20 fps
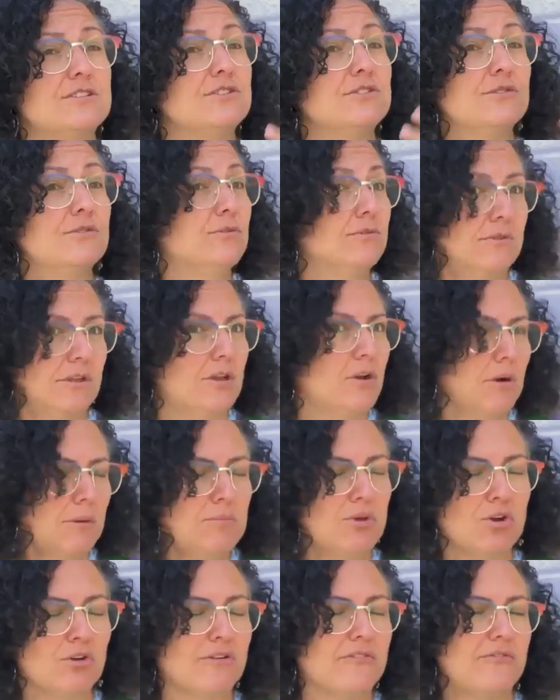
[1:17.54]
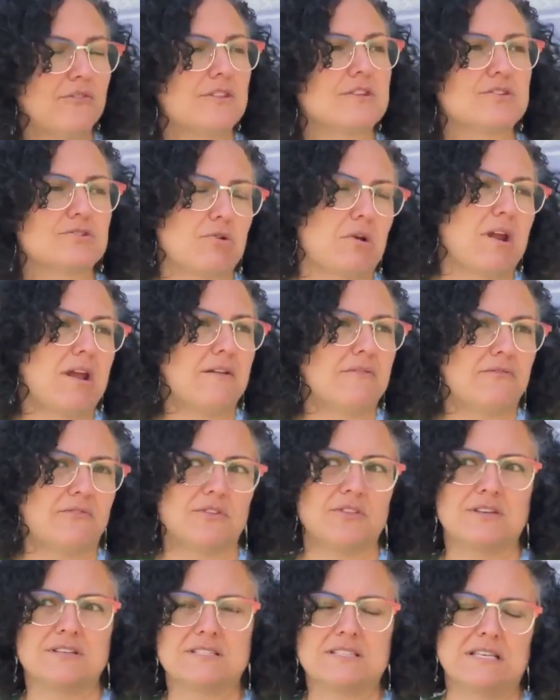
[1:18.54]
do, a mural for this grant for
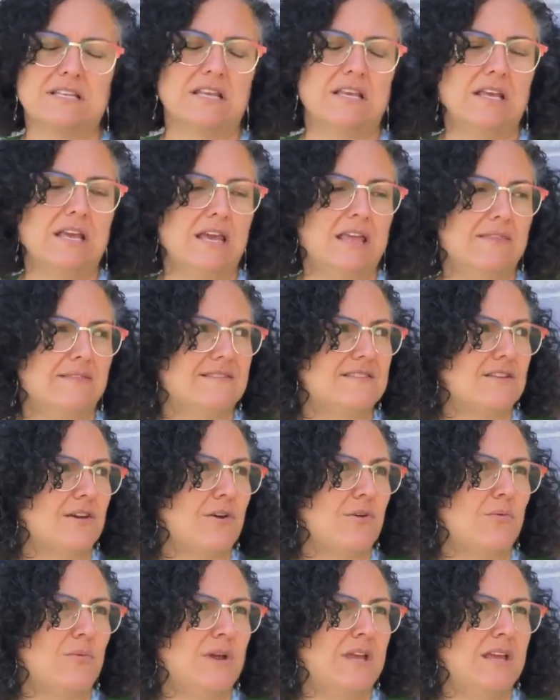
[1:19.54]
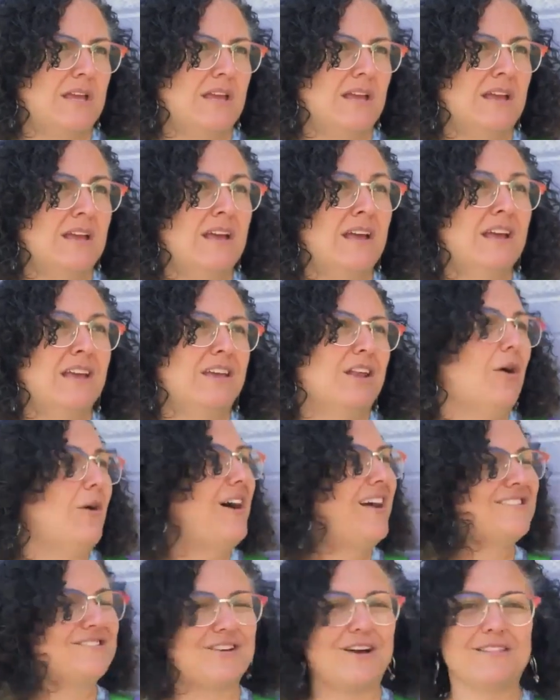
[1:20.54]
the city. And so
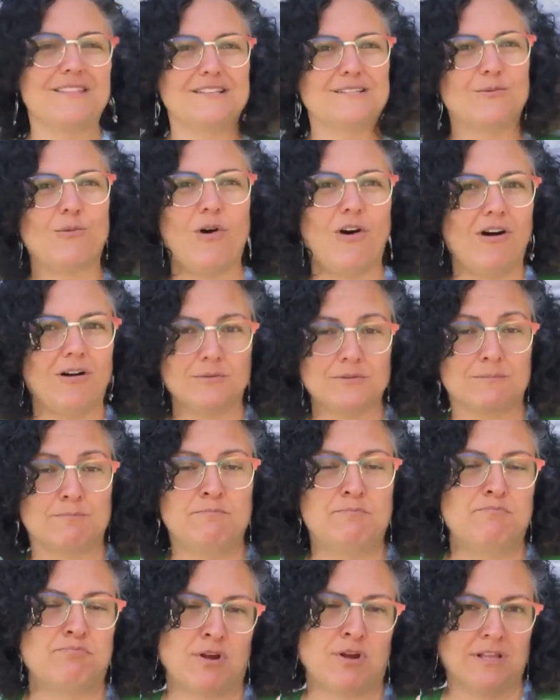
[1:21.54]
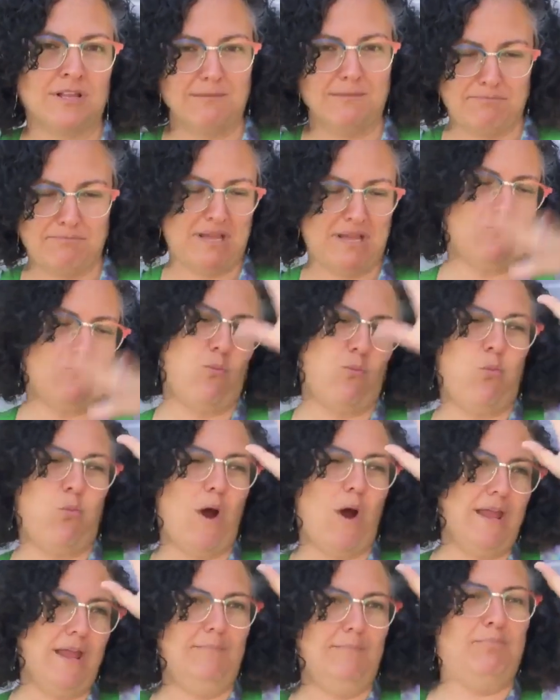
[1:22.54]
I saw this wall, it was brilliant, big,
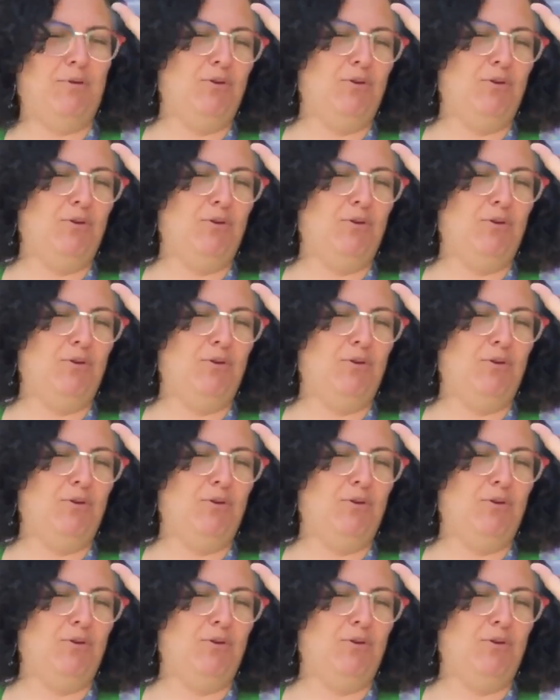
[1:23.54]
white,